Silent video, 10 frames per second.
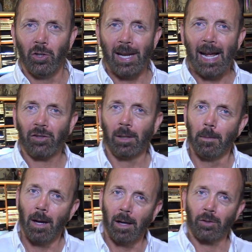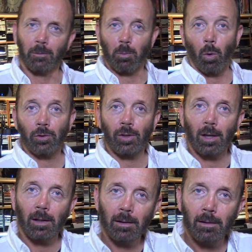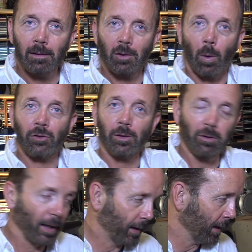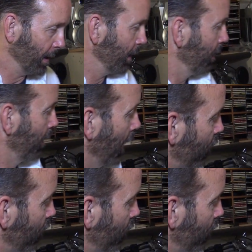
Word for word: you can ask him uh, some sports uh, questions like, uh, "Hey